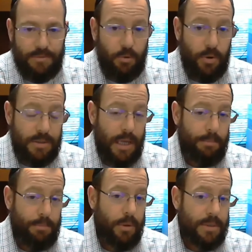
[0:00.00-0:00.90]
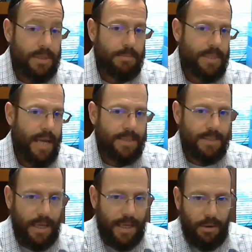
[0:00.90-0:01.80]
For example, in some
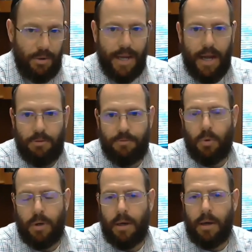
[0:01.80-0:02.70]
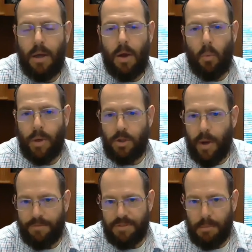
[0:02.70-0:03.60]
states like here in California, we do
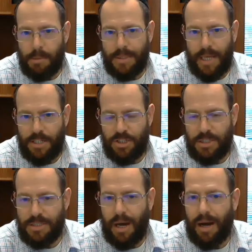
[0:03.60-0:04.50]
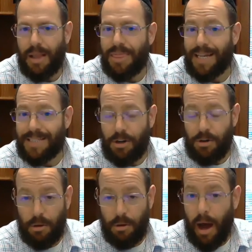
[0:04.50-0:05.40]
have some limitations on things that
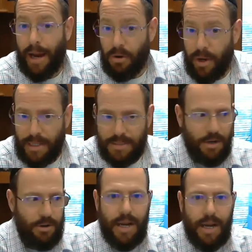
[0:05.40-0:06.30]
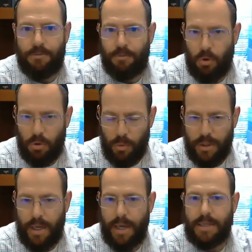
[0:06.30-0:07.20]
are IRAs that are not
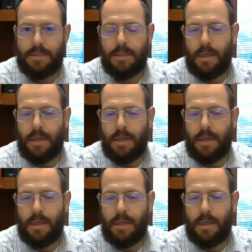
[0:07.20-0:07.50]
401ks.